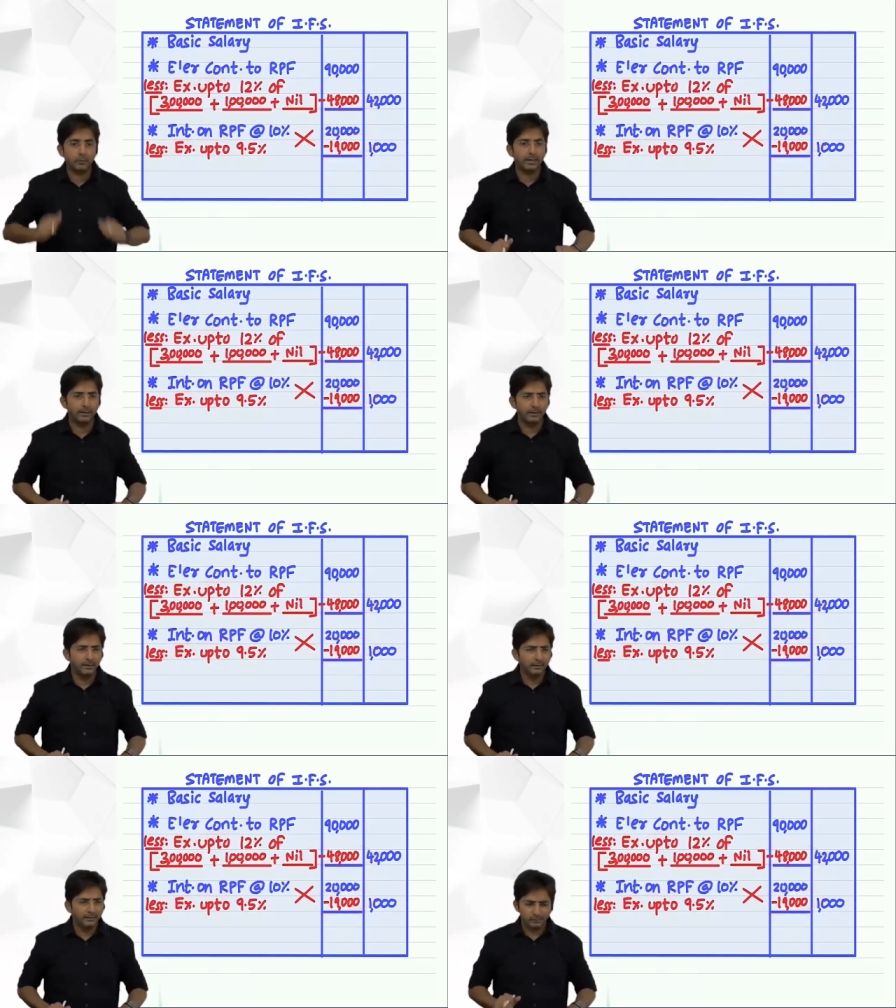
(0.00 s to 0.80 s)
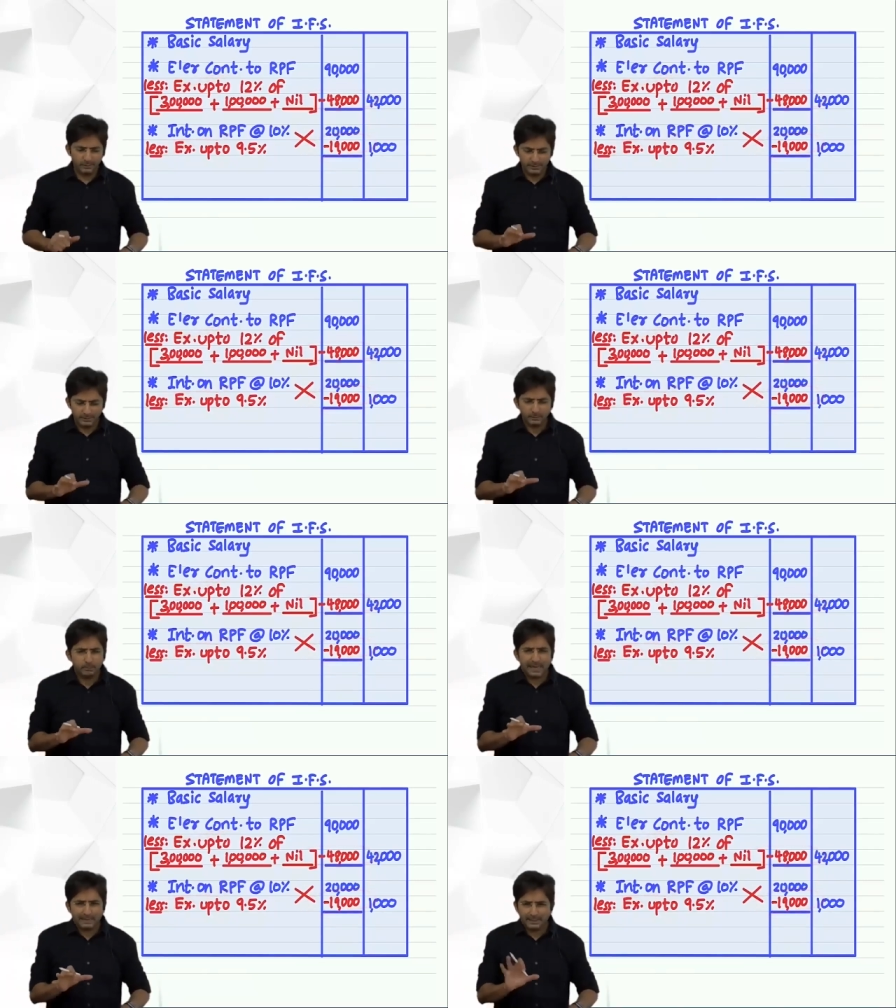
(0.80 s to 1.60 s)
Okay, so this is
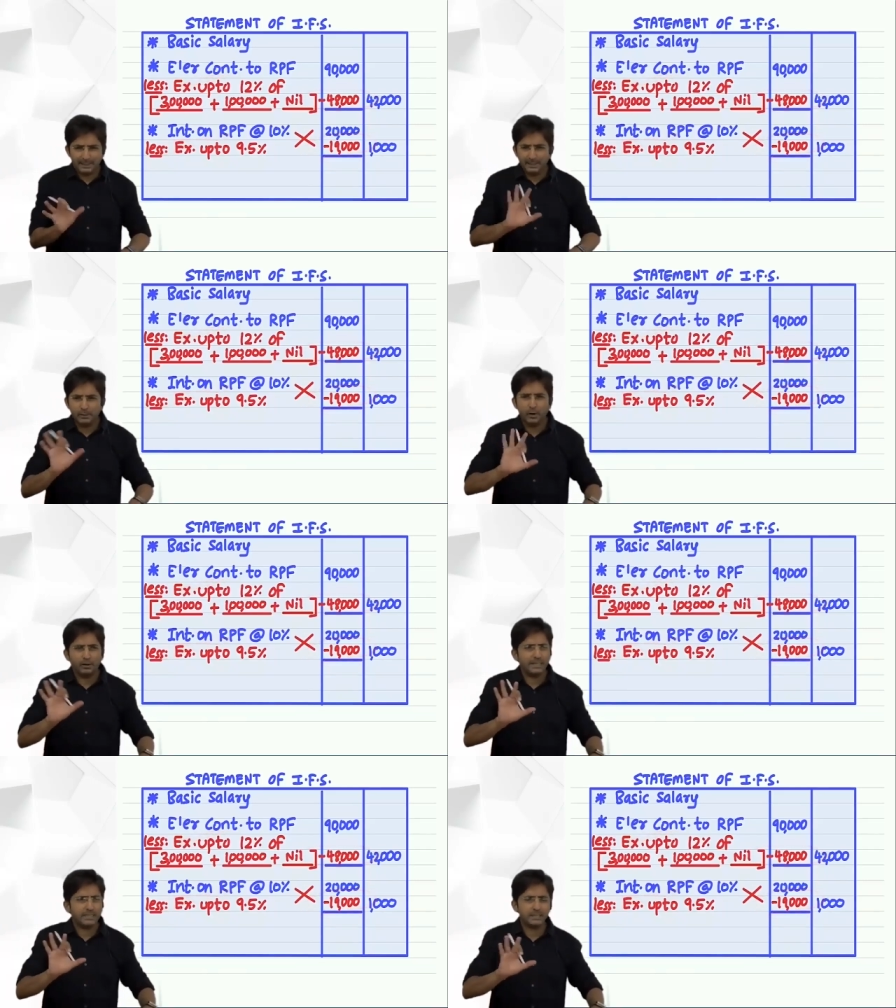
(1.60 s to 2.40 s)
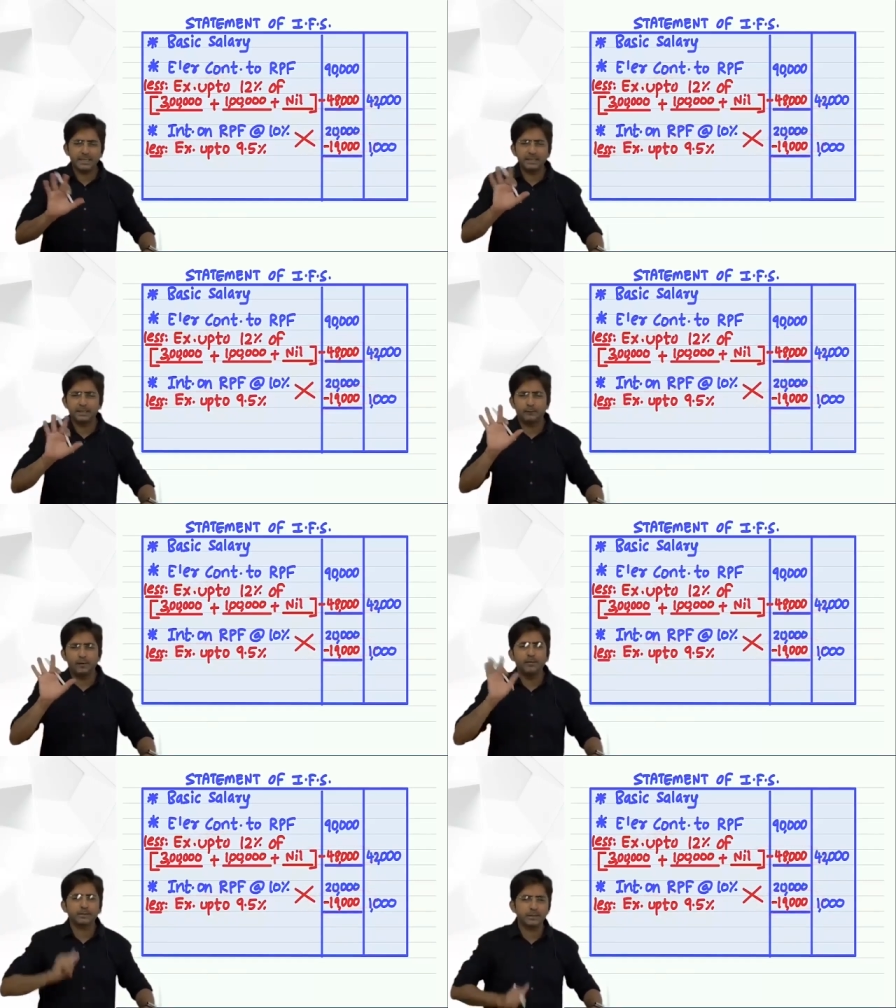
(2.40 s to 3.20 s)
practically not tested in the
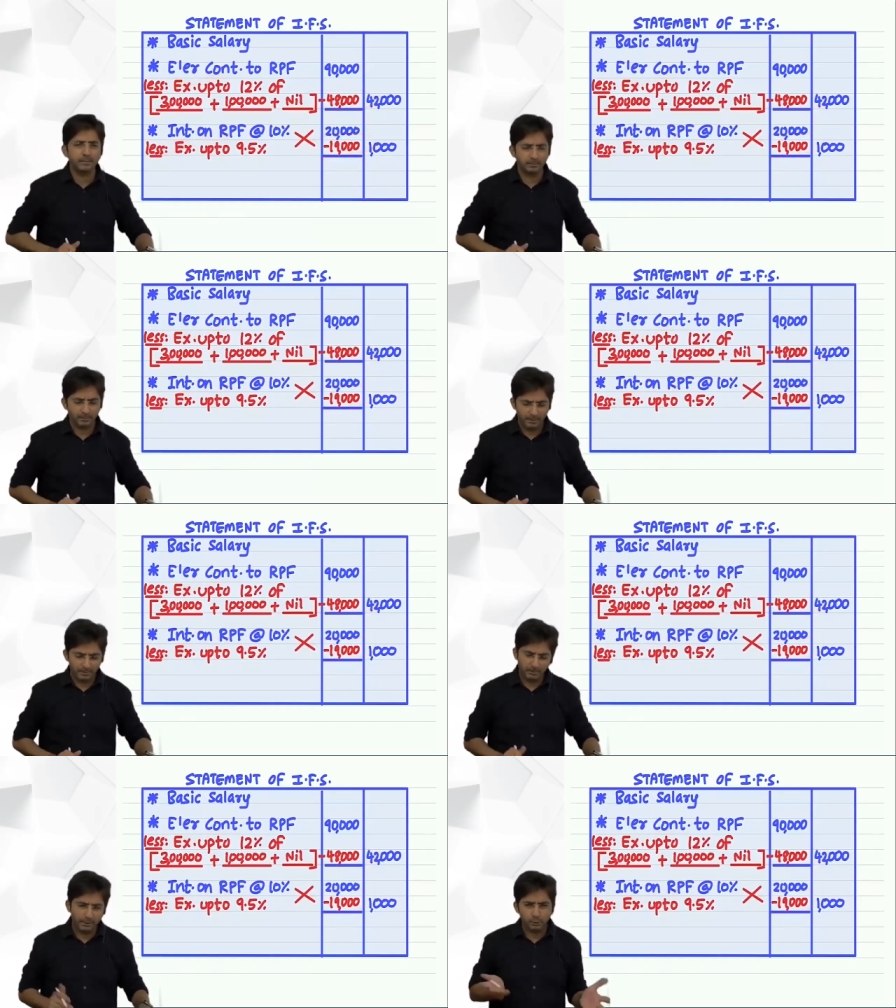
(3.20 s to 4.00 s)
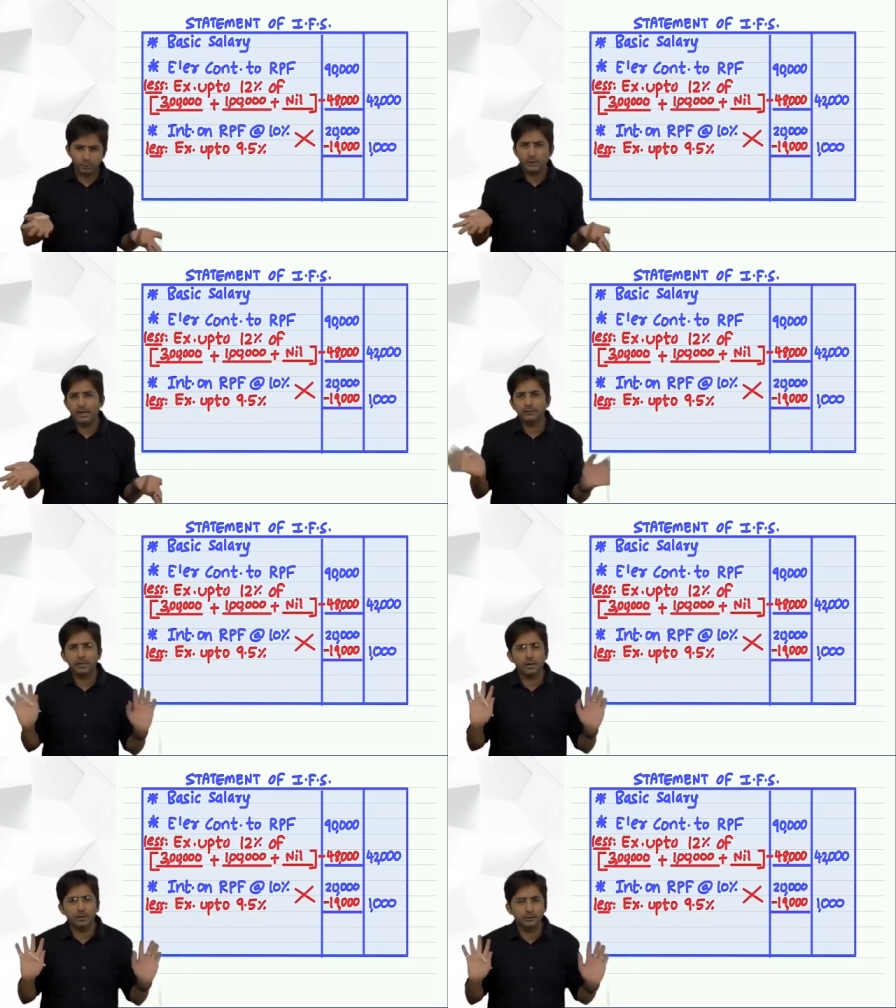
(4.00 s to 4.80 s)
form of sum, but you should have the
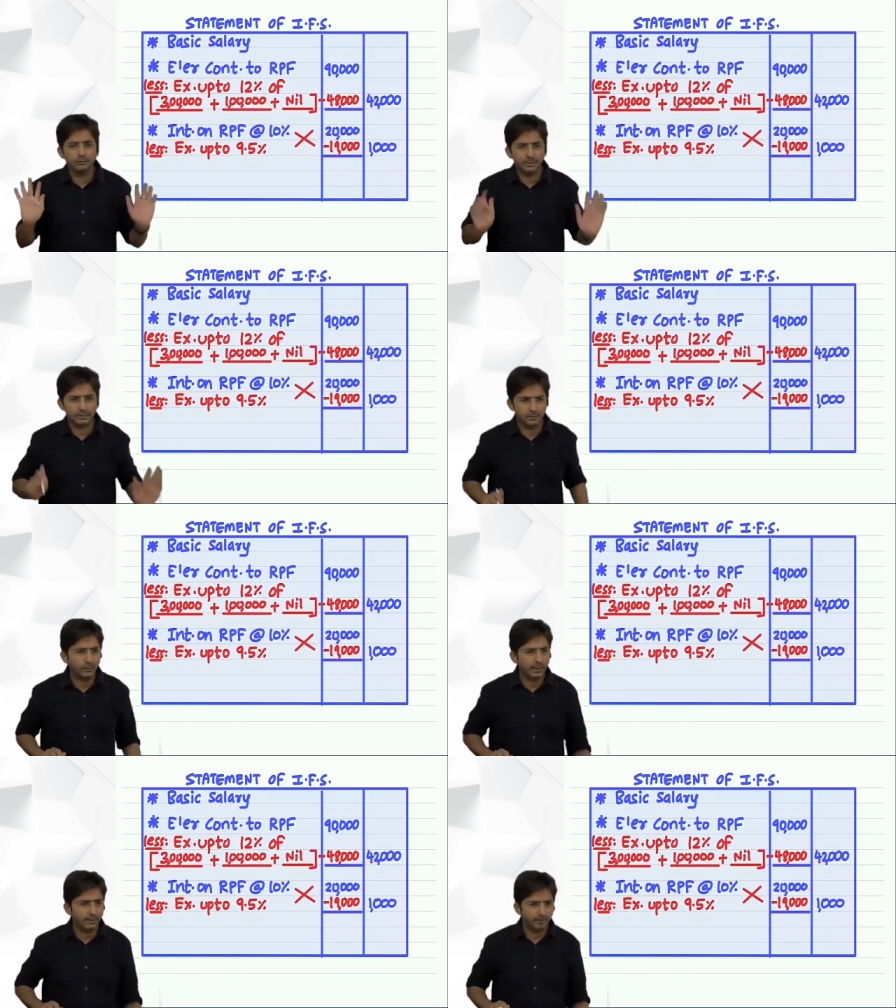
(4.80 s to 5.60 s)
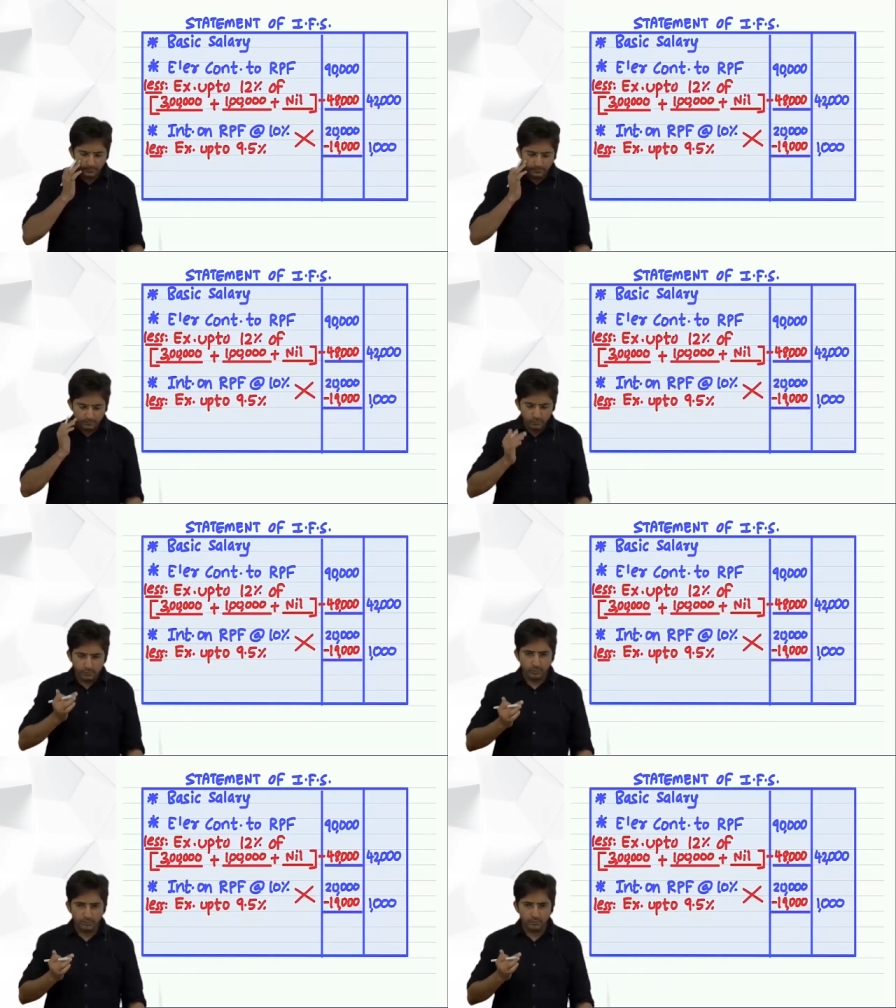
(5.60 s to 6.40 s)
knowledge of this. Okay,
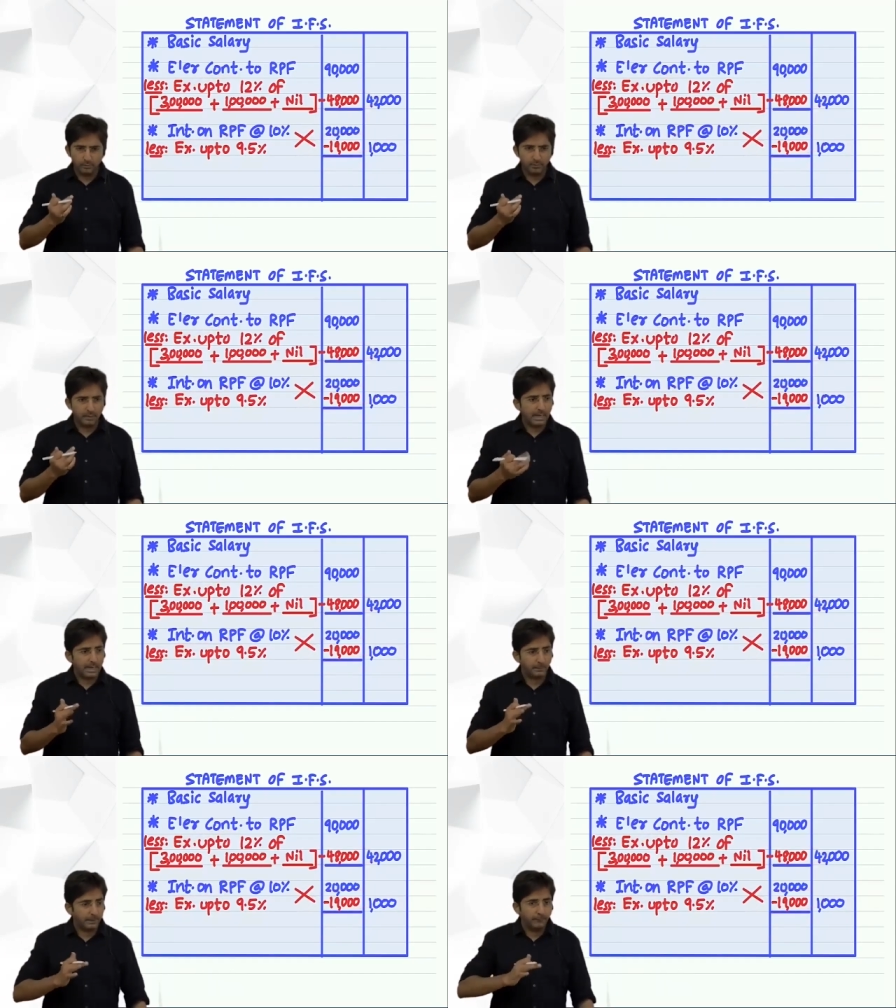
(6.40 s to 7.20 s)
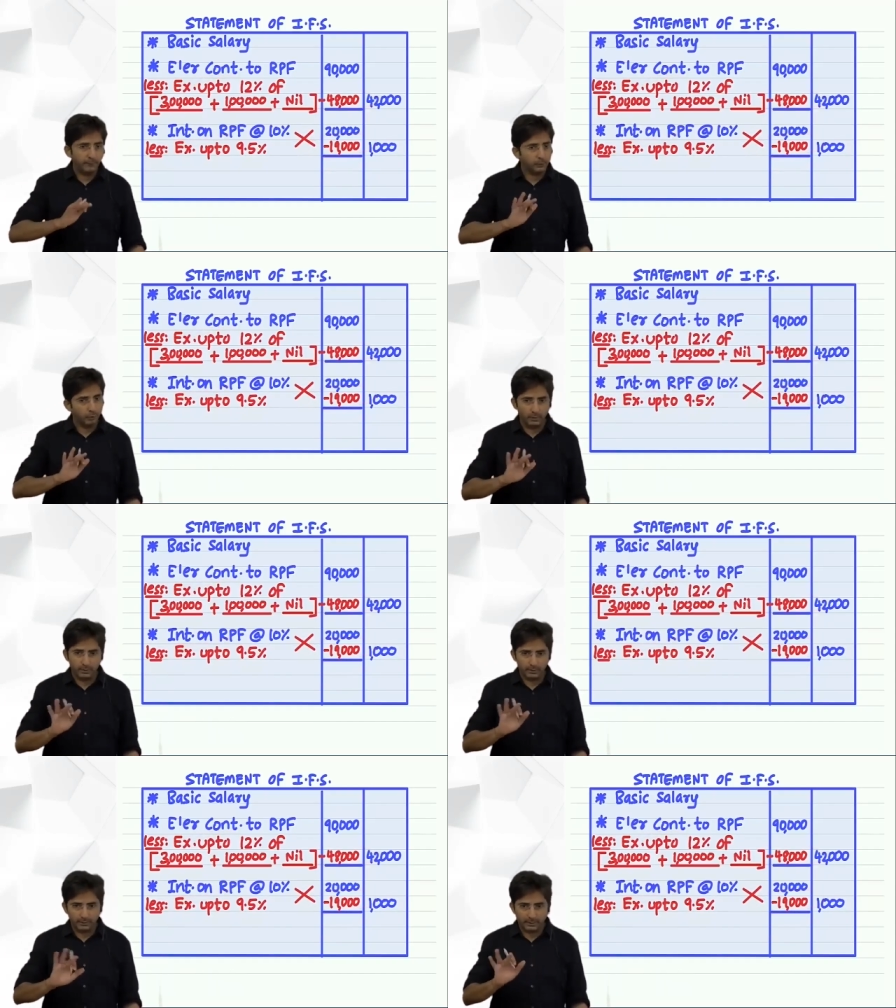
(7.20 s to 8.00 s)
so RPF is
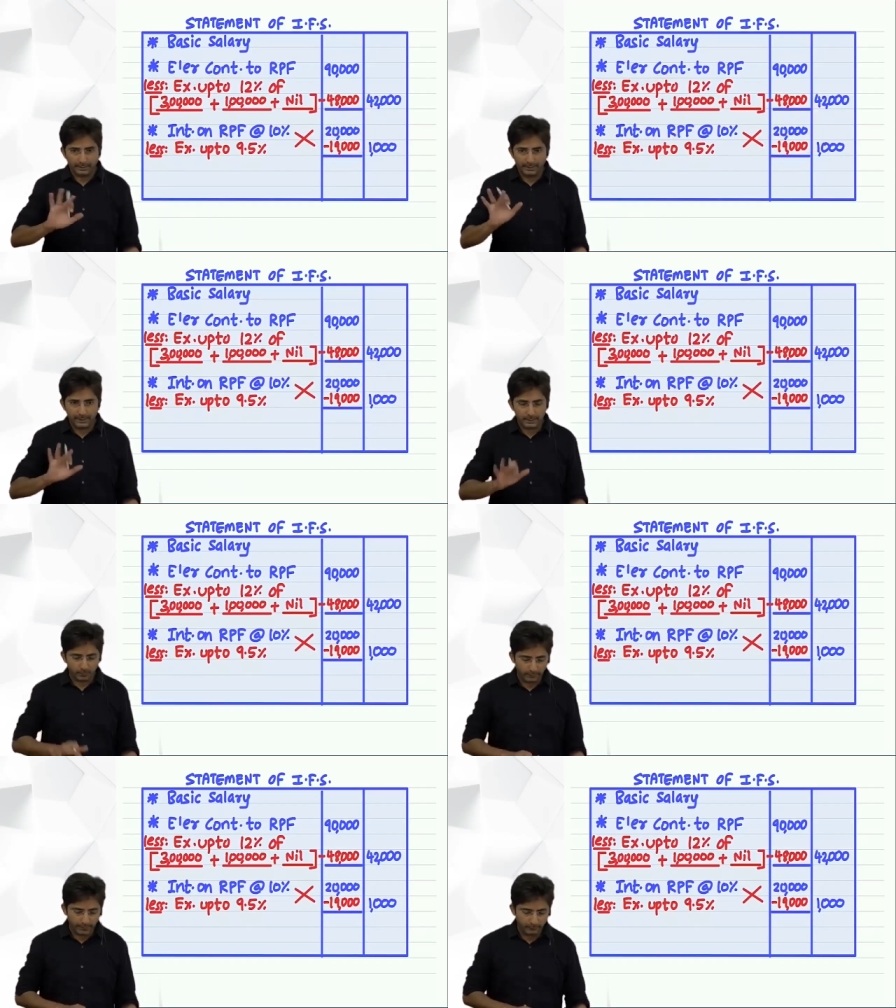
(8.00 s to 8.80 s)
over, recognized provident